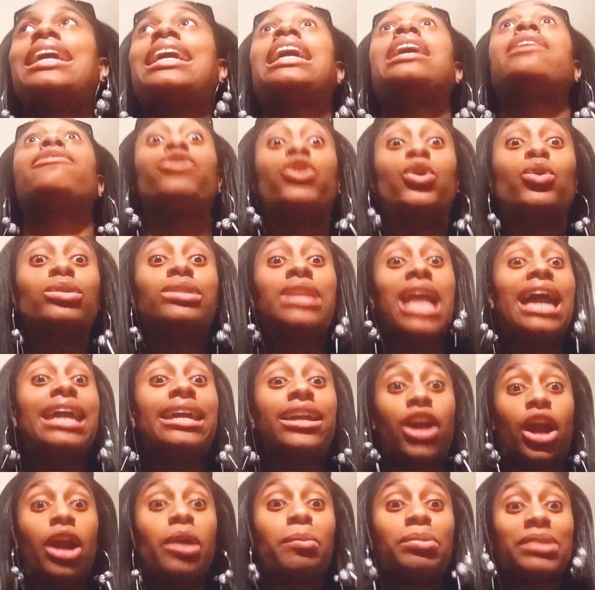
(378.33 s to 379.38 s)
Like, if you
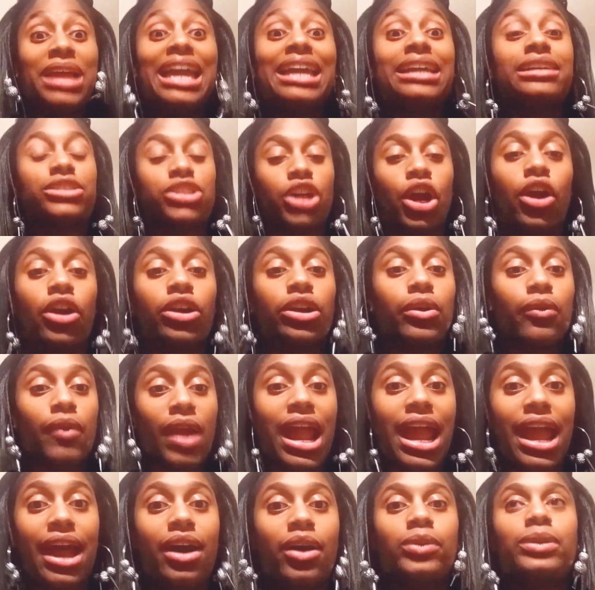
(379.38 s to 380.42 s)
like her, Blake, turn
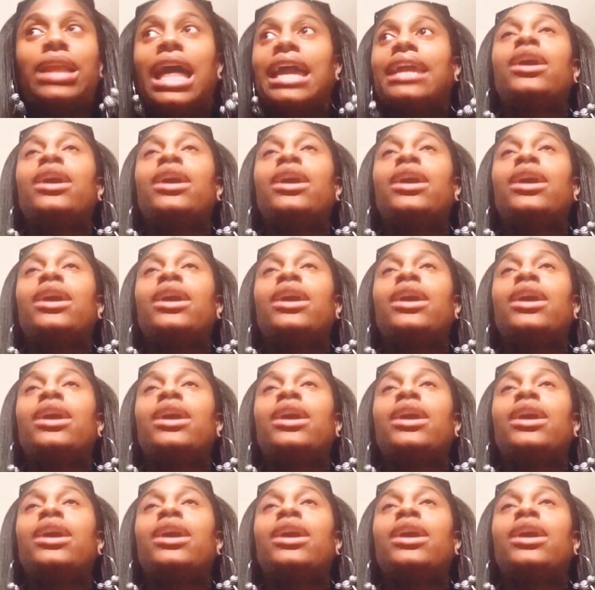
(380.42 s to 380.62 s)
around.